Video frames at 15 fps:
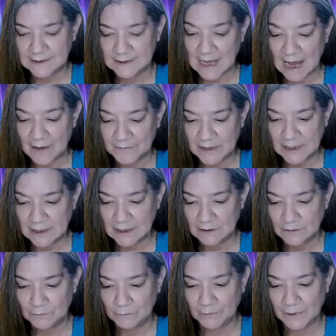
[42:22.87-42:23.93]
savvy
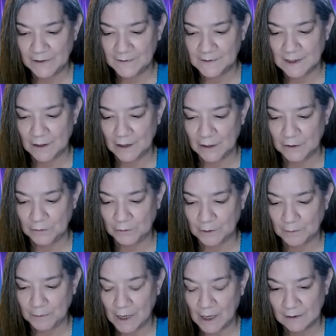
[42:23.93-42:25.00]
with
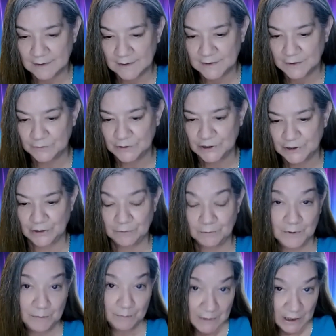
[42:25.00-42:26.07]
Agorapulse, who shared
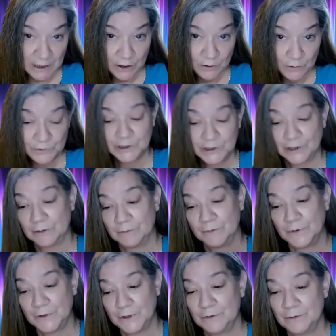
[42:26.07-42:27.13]
it with me, who shared it
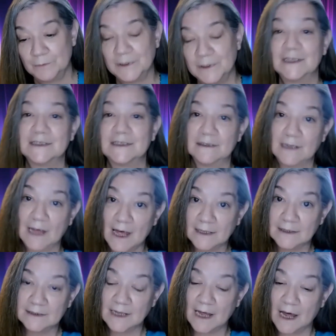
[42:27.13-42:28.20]
with you, because
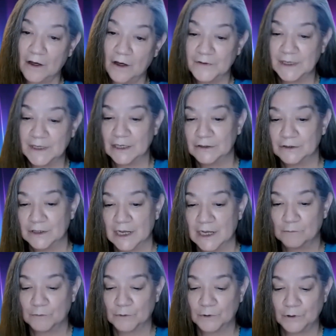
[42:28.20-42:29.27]
that's how the
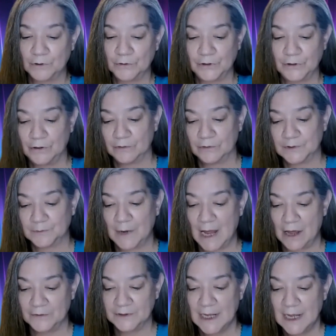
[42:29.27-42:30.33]
internet world goes
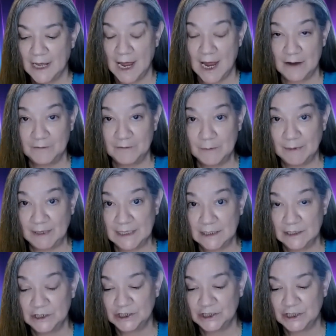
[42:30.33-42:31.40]
round.
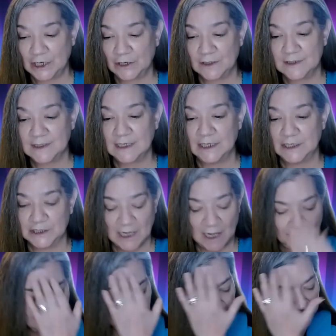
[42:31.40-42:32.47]
Everybody shares each
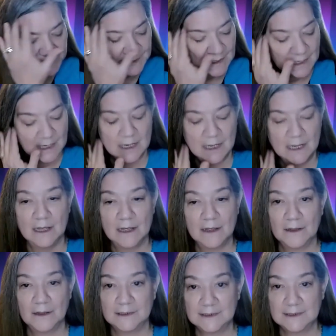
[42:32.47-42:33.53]
other's
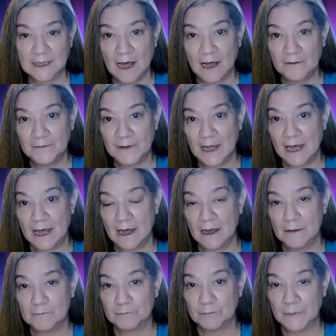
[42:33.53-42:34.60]
stuff,
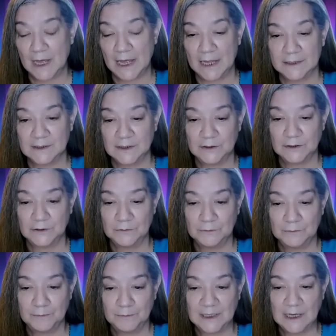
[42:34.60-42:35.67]
and
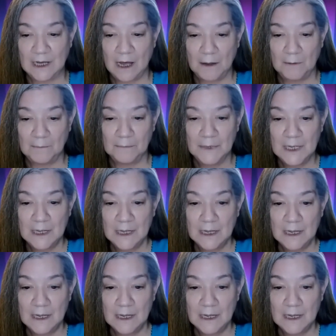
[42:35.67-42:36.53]
you become,